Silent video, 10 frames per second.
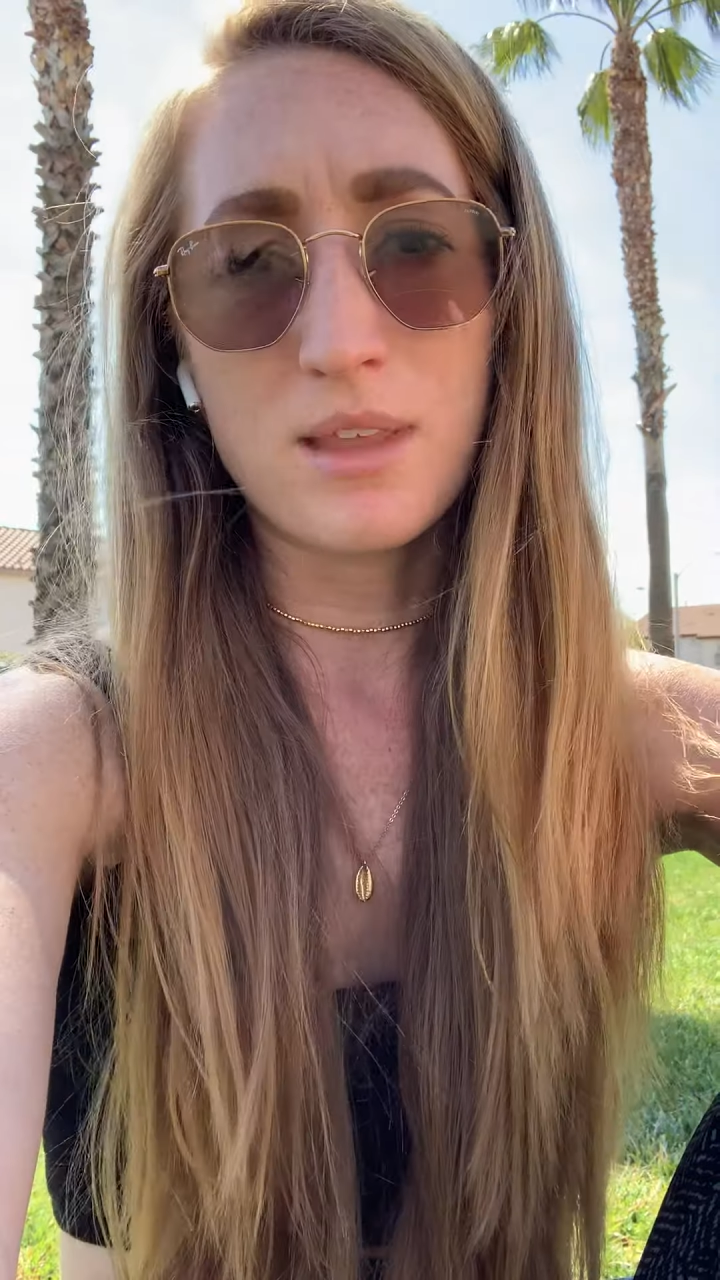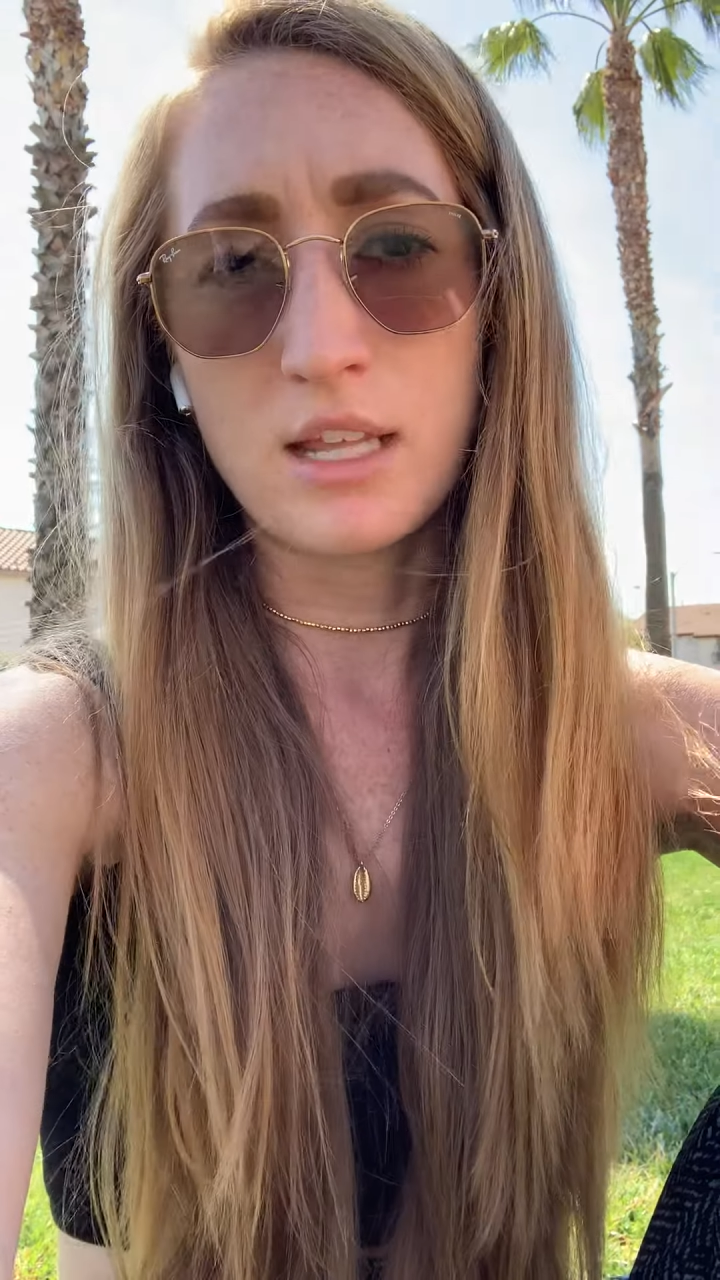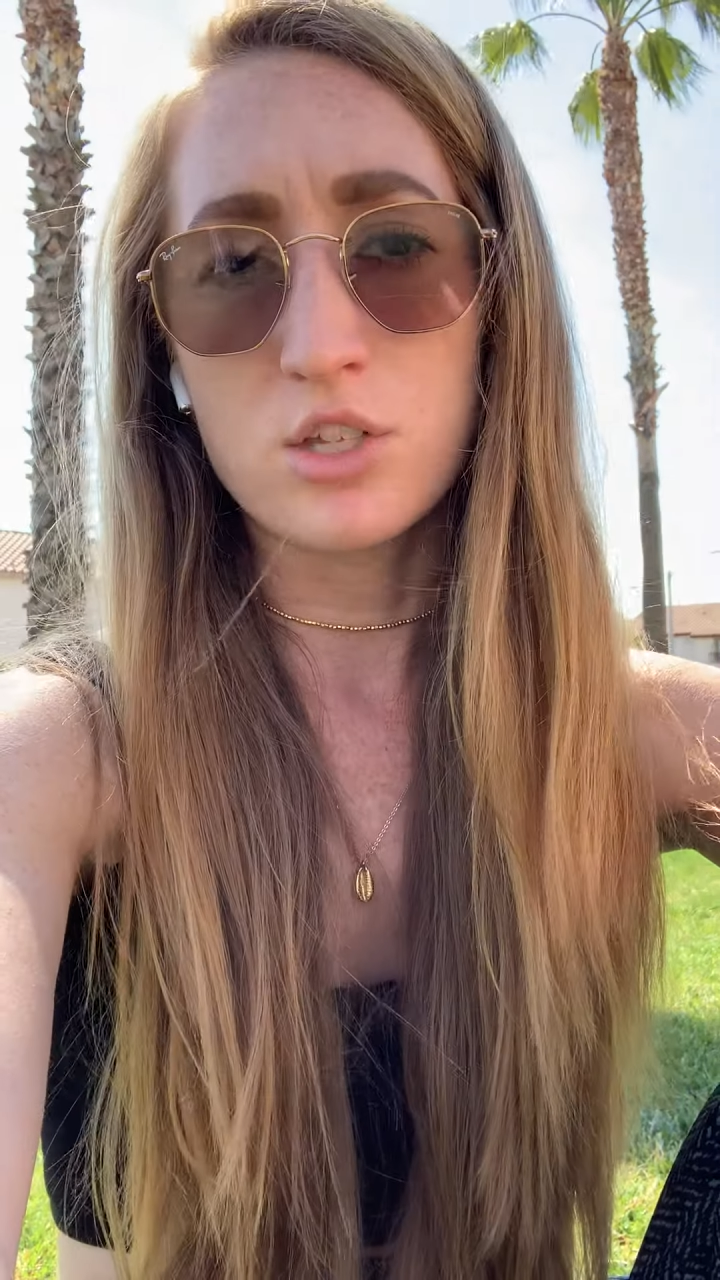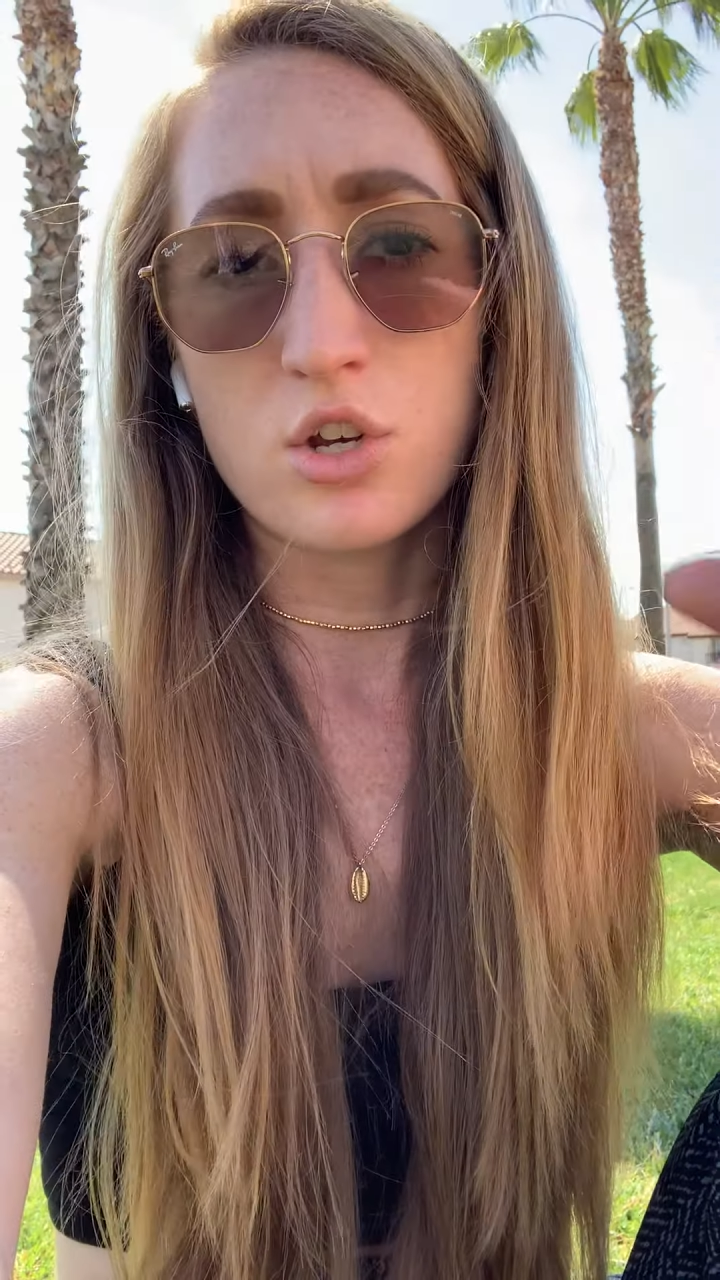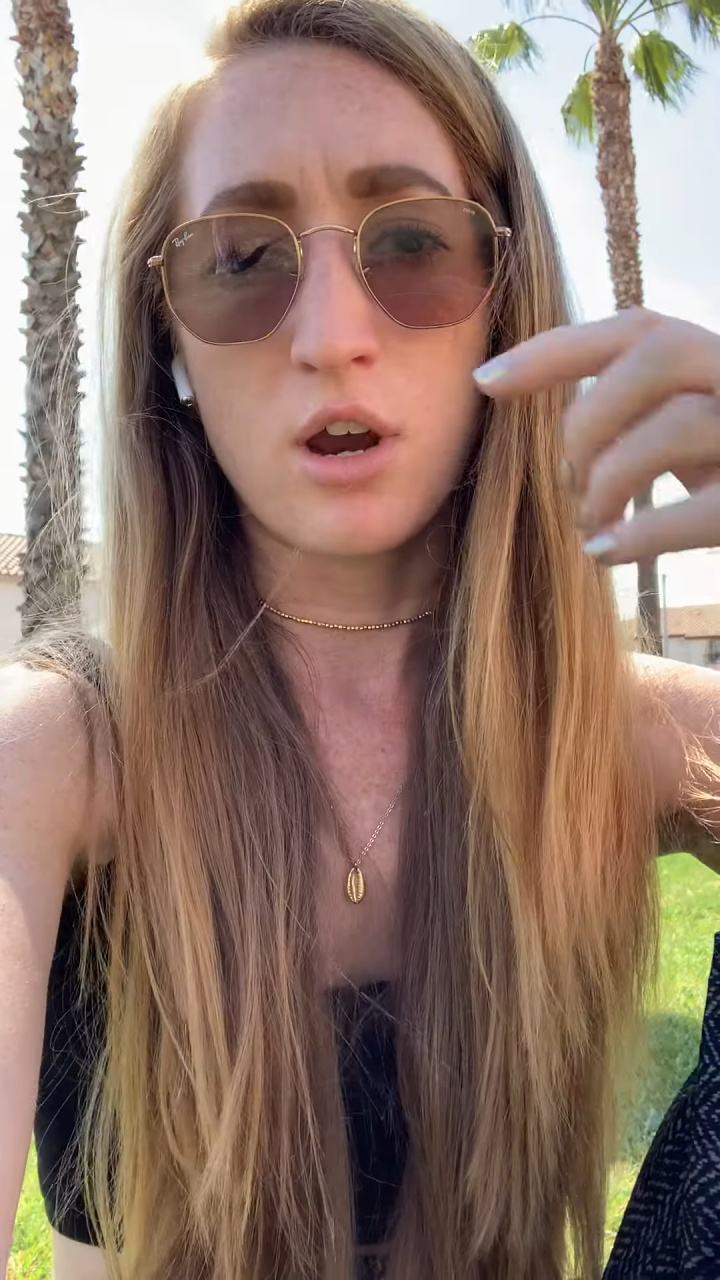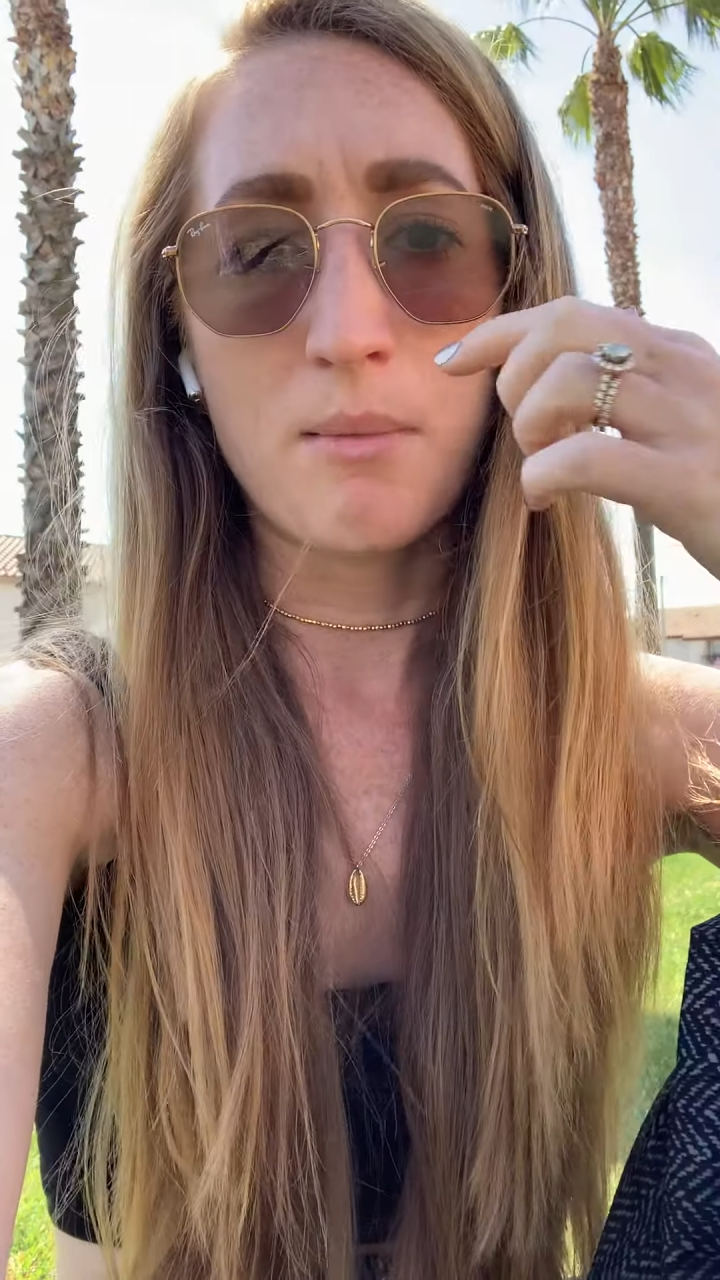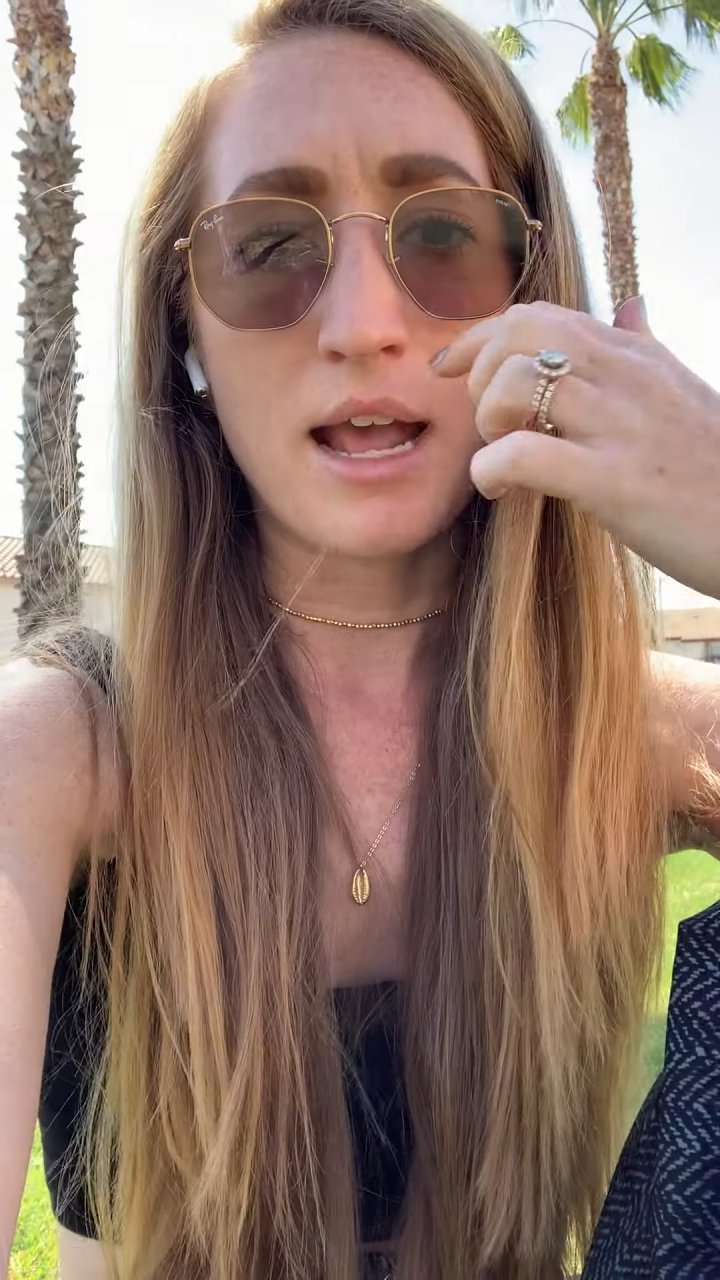Instagram